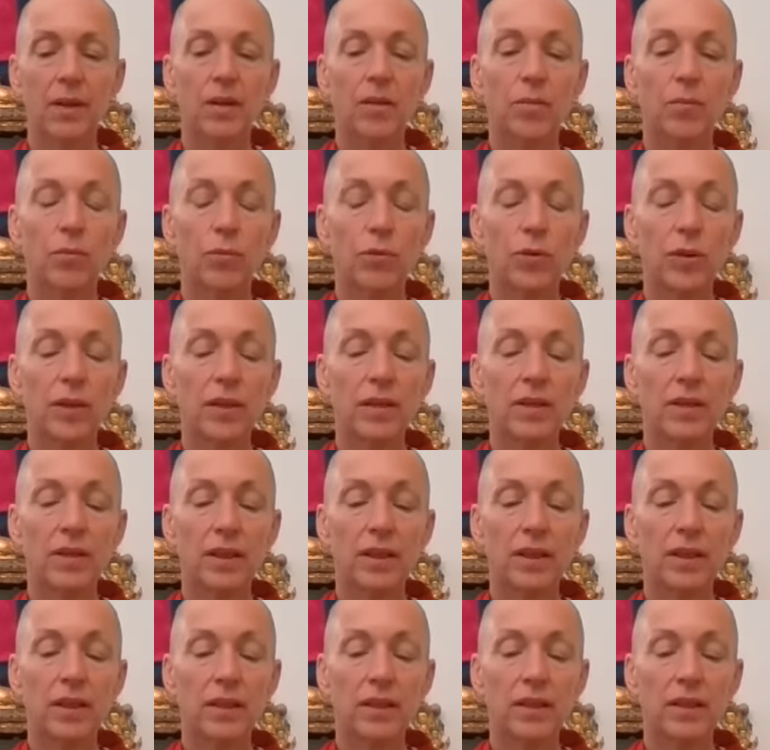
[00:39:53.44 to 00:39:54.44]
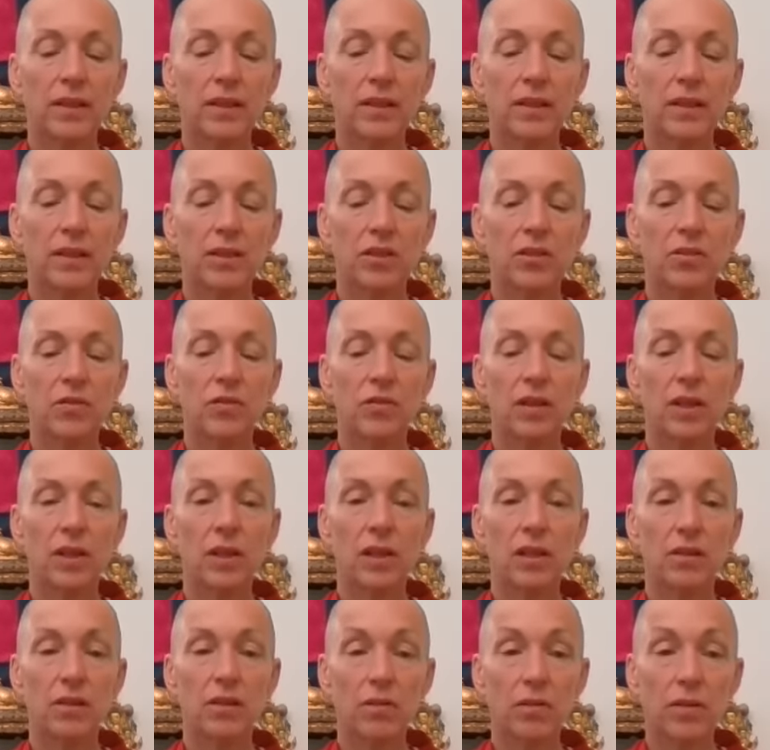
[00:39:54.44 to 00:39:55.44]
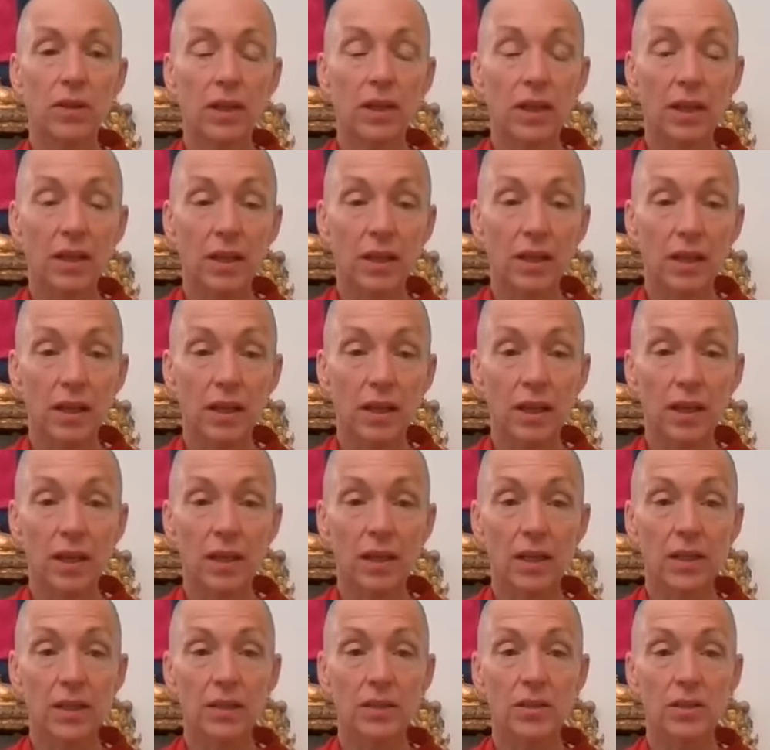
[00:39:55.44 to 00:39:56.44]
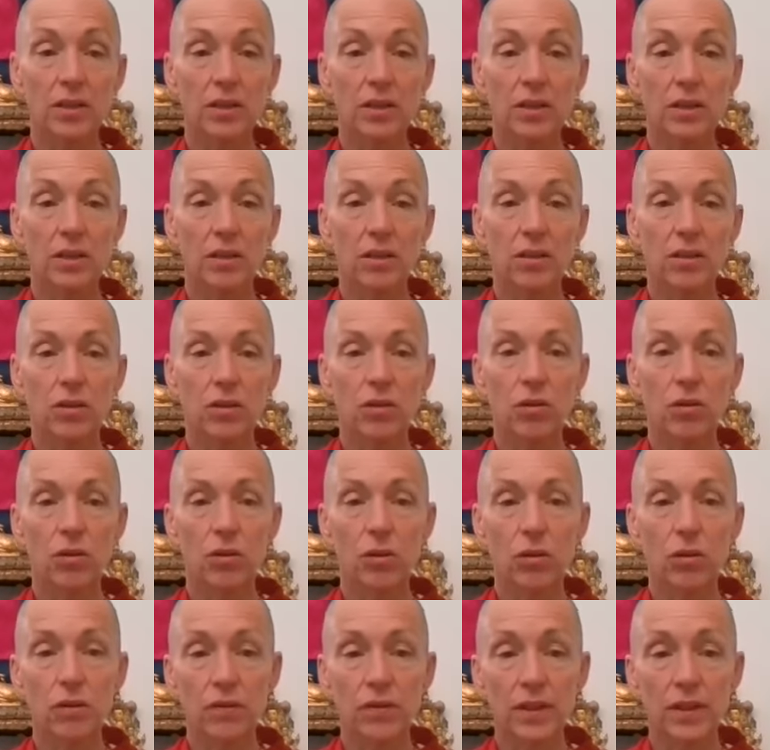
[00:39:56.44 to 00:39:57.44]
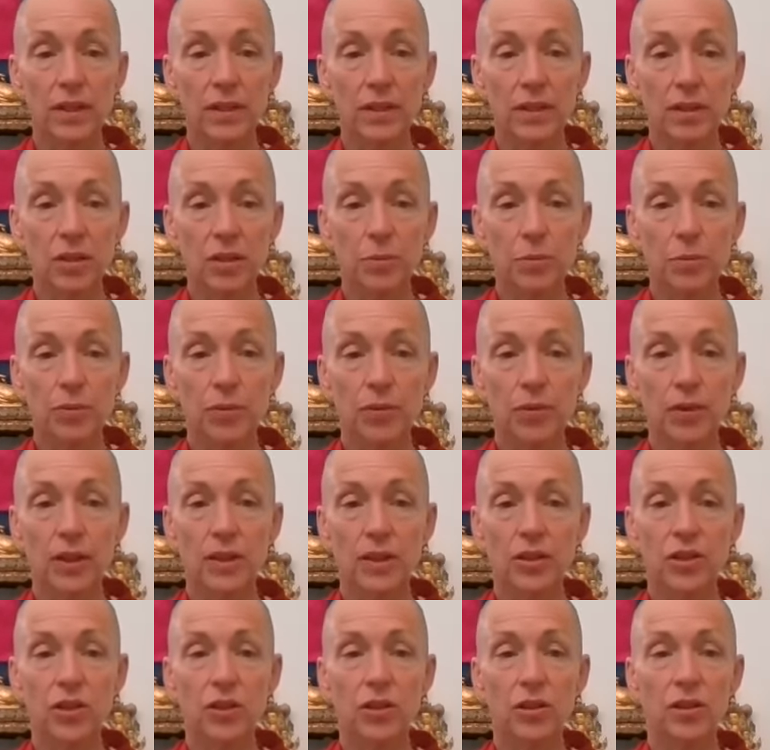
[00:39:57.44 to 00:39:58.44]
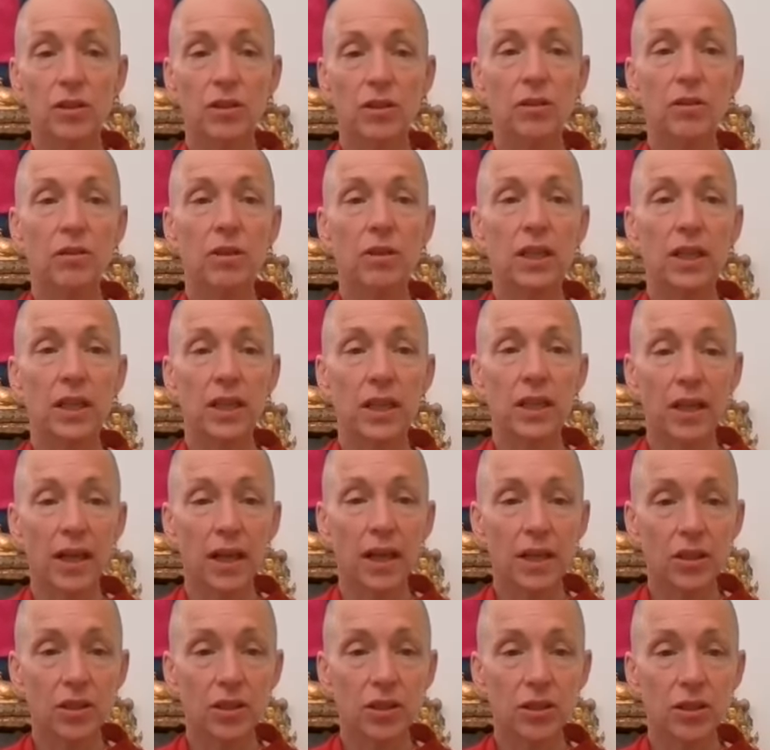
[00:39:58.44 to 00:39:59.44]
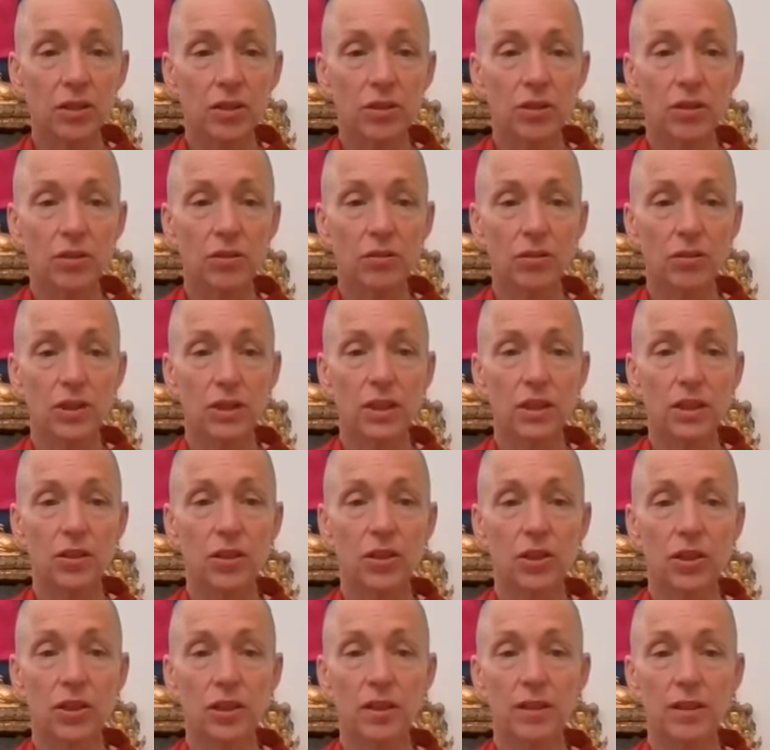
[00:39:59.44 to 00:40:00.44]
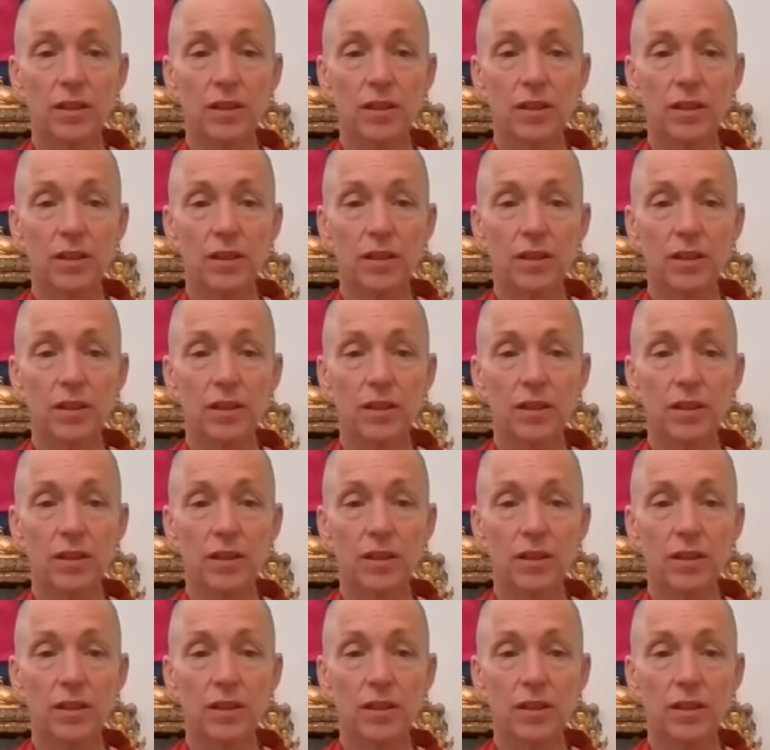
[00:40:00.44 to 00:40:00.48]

breathe in this feeling of clear light or of inspiration, connection to your teacher.